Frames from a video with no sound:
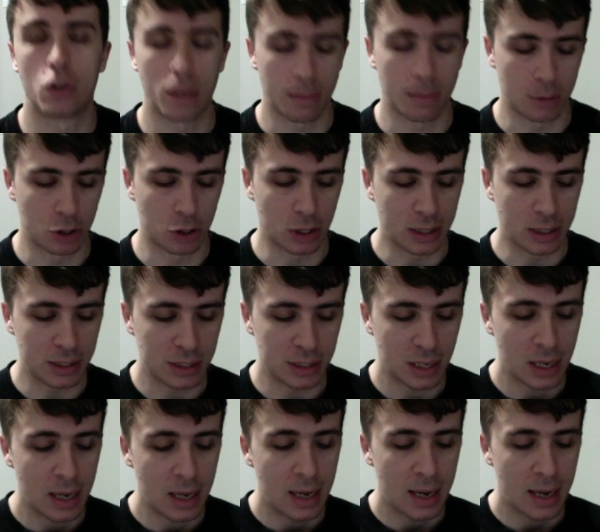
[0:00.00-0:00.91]
machines,
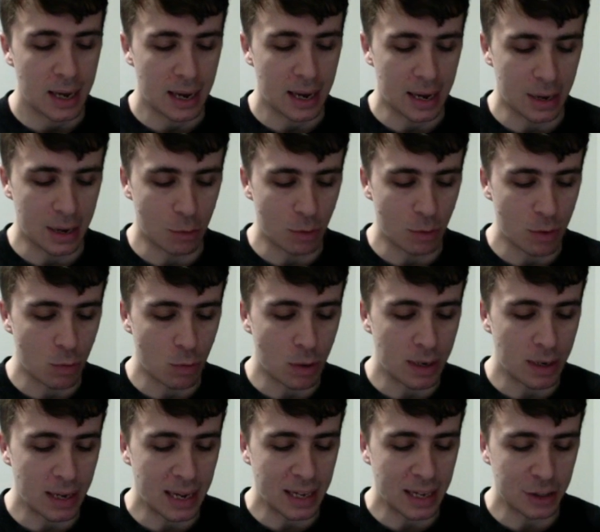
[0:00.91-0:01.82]
and we
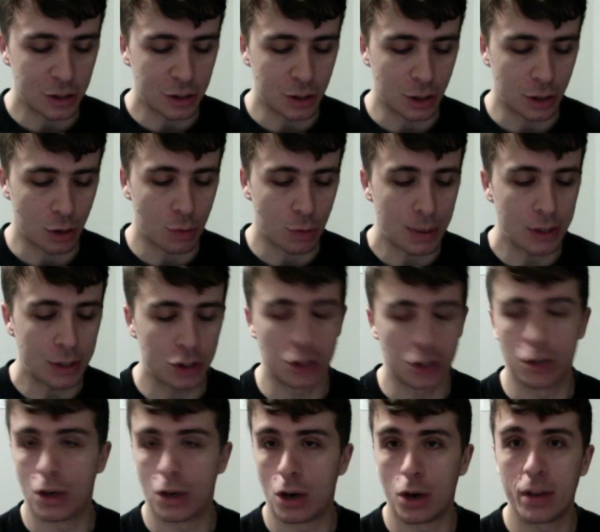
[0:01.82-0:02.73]
want to answer the
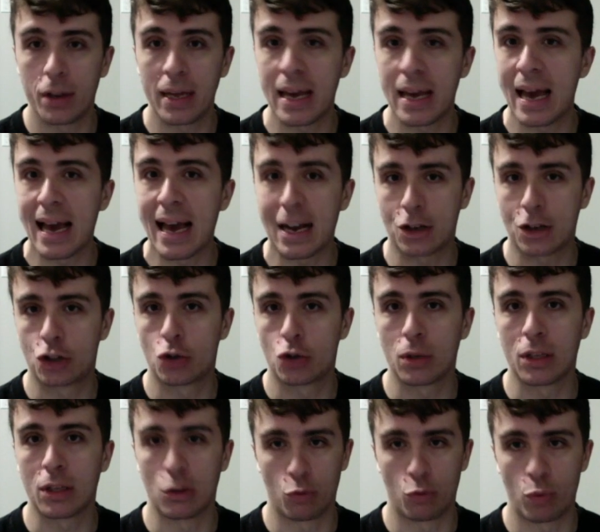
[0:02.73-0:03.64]
question, are they
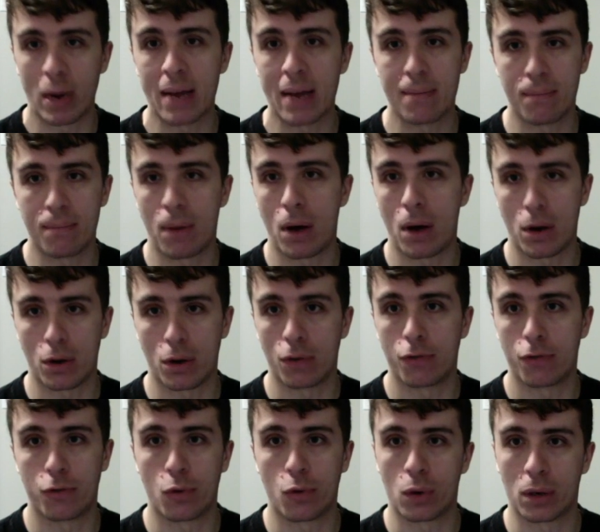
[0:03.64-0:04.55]
actually the right
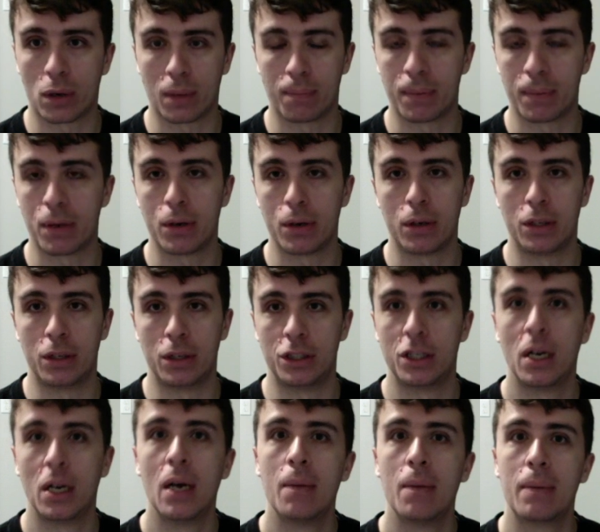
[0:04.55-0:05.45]
model for computers?
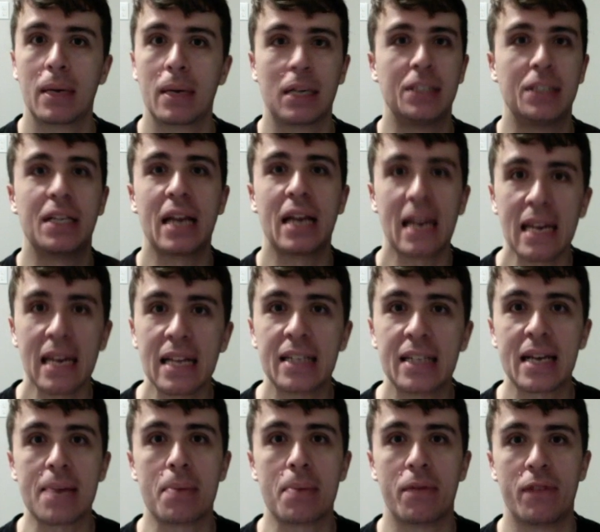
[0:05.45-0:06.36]
Because any
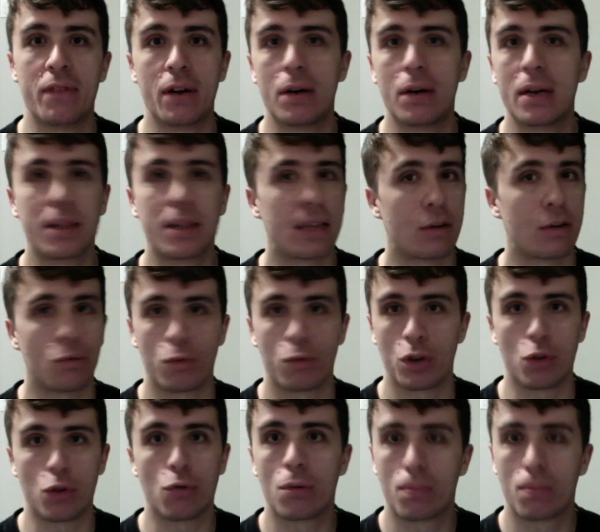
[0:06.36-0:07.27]
type of variant that
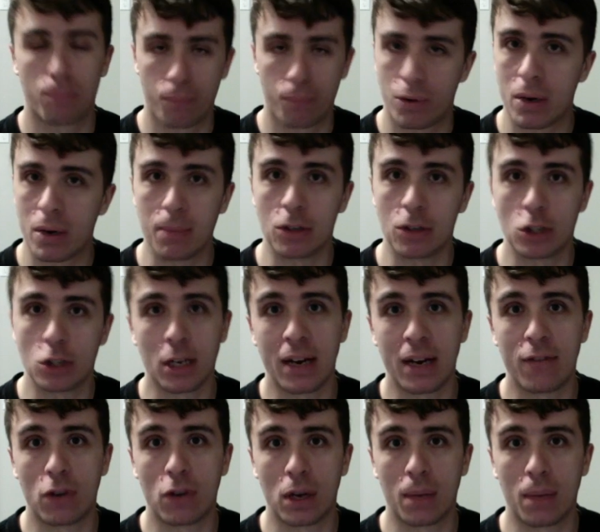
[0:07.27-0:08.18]
you pretty much can
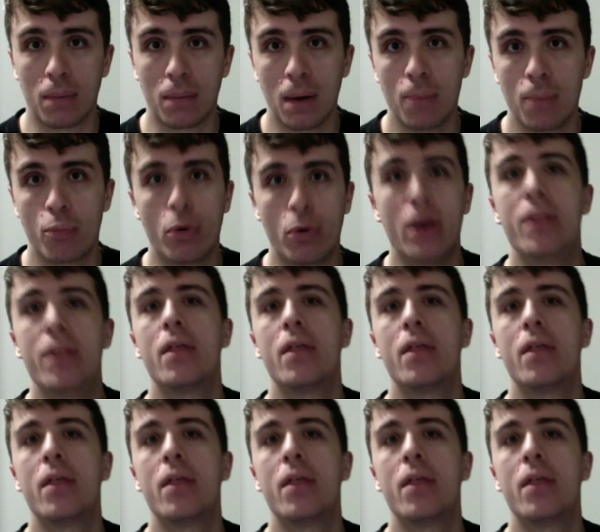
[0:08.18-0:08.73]
ever come up with,